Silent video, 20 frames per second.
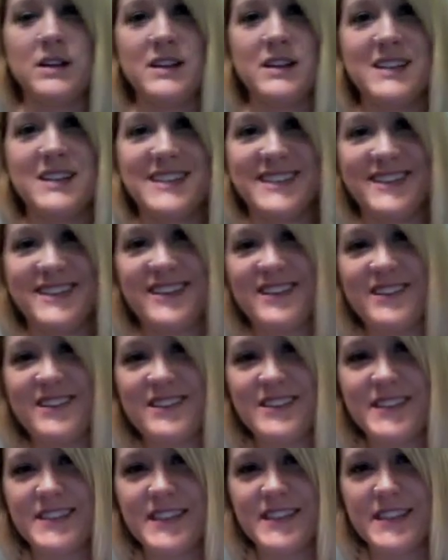
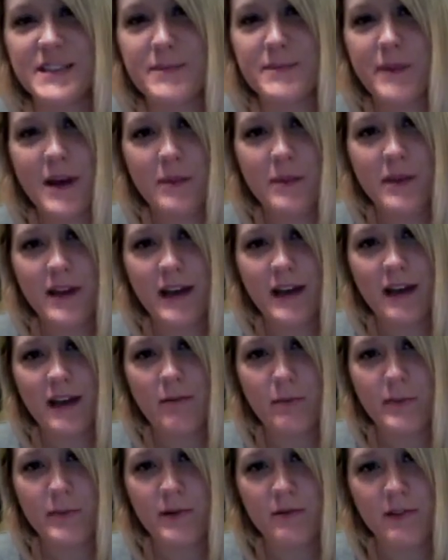So, since my BA, I
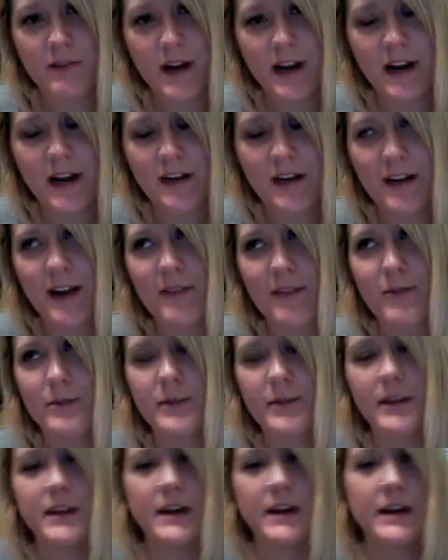haven't been around, I haven't
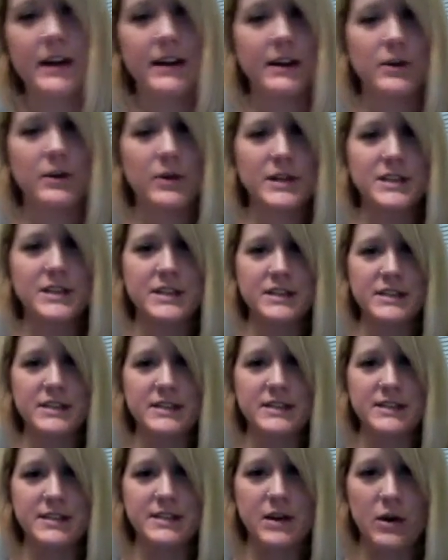really got any
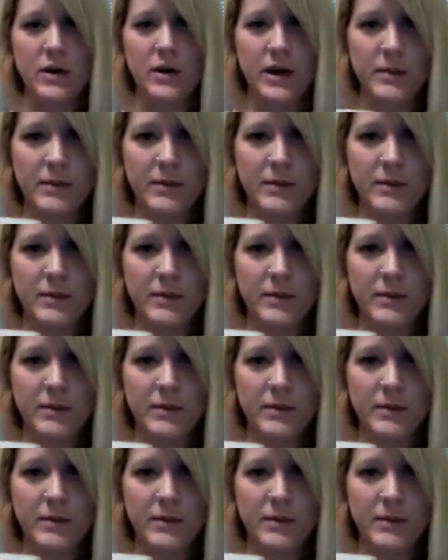questions, so I'm